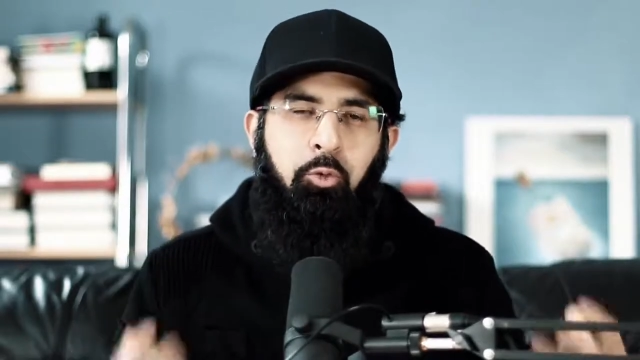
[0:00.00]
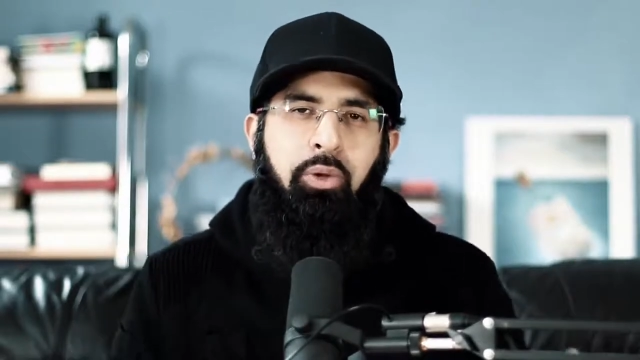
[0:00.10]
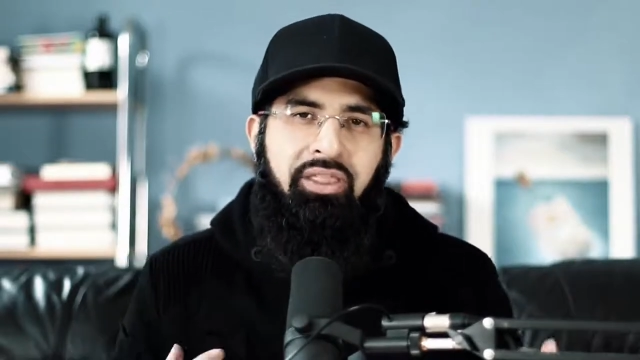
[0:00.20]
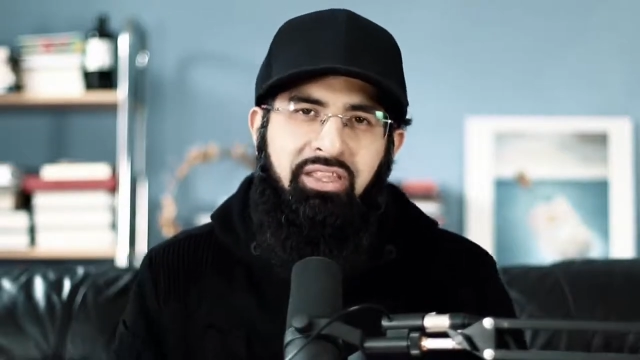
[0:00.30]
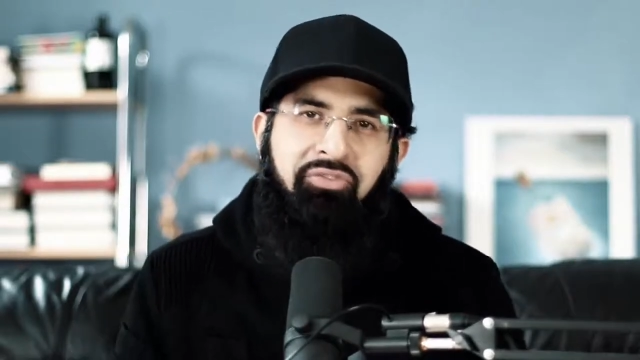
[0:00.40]

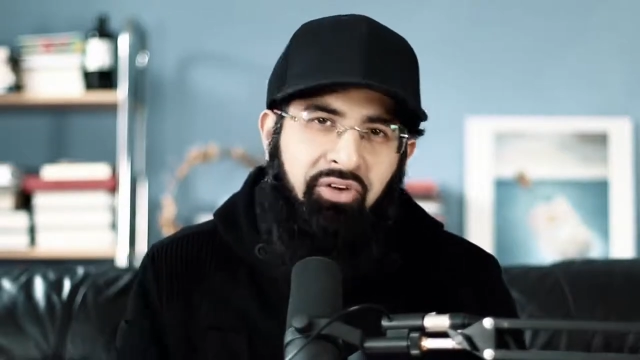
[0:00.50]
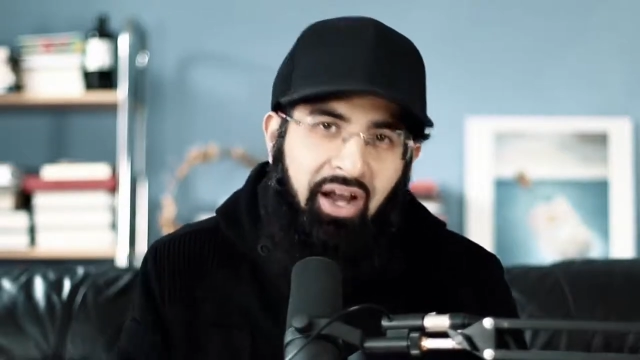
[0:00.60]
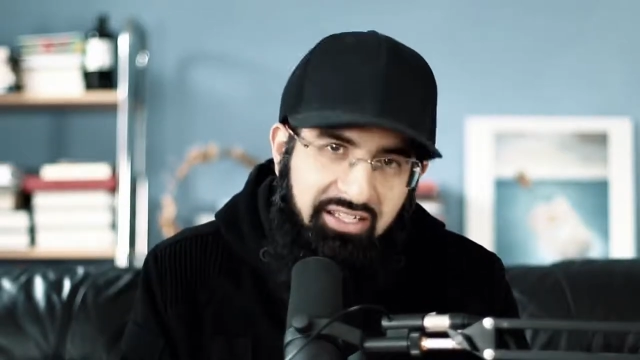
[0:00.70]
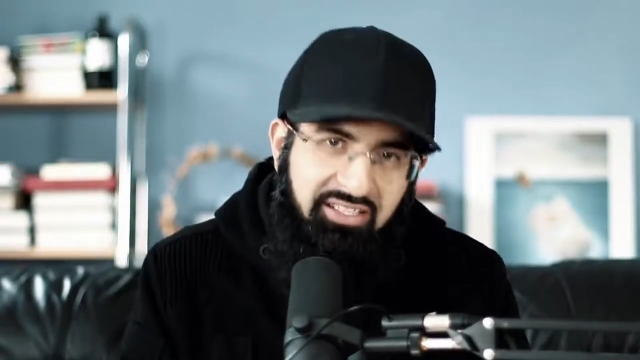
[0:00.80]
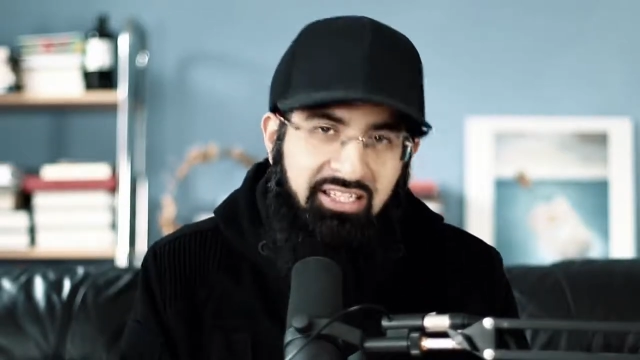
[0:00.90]
with the
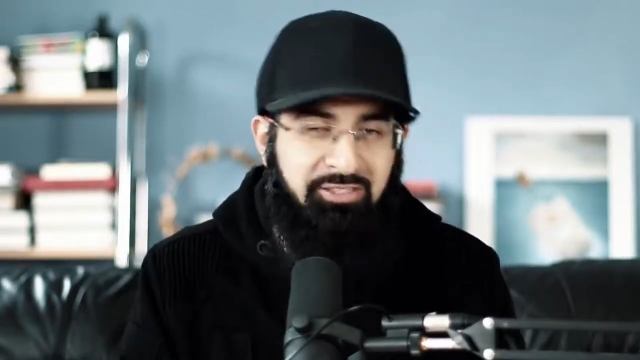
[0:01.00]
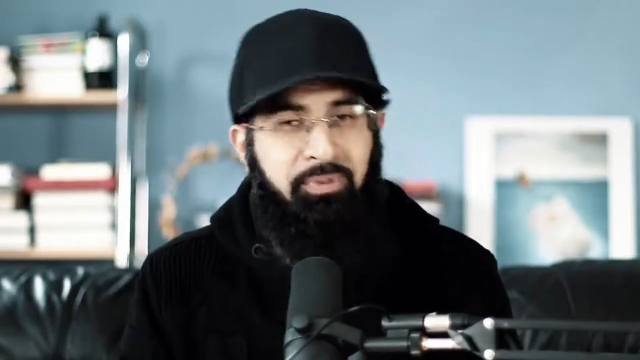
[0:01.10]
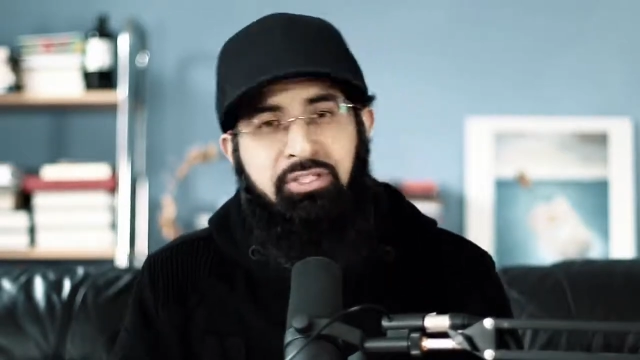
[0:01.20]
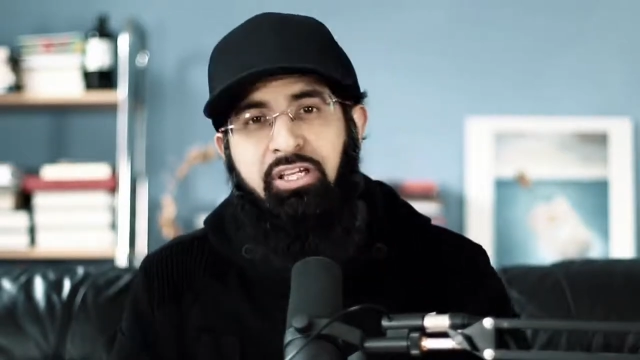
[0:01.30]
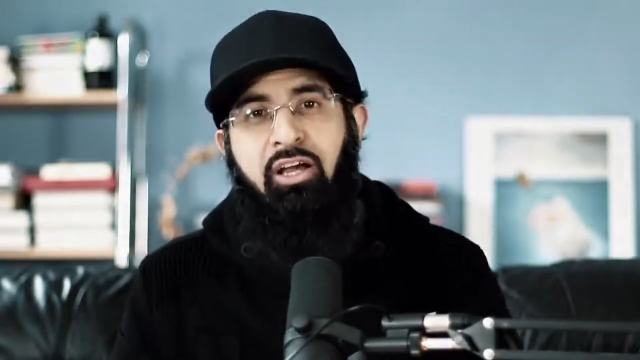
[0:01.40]
fighter,
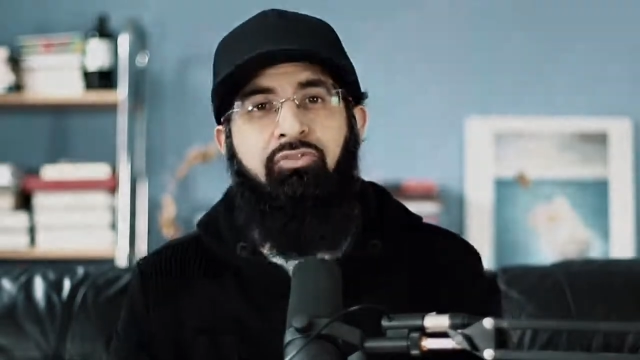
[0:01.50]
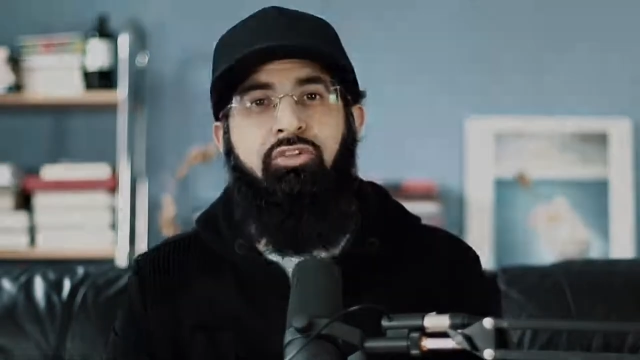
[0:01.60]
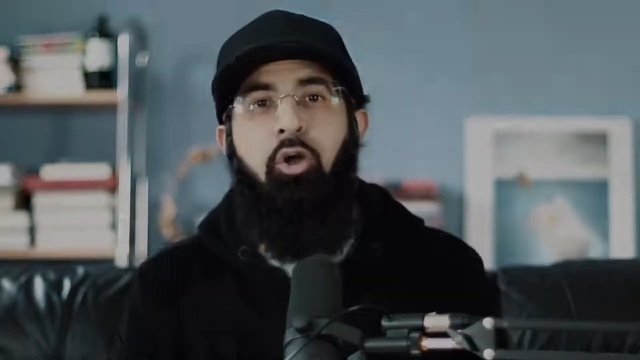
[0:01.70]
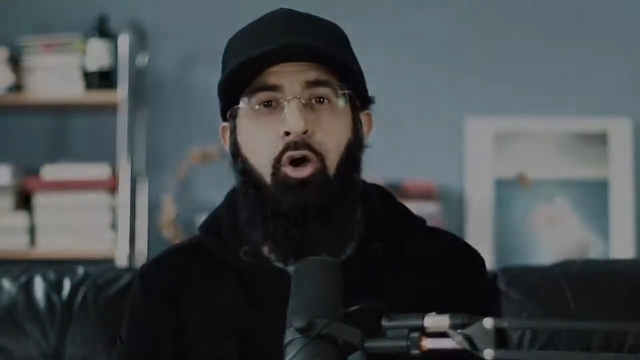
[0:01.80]
especially after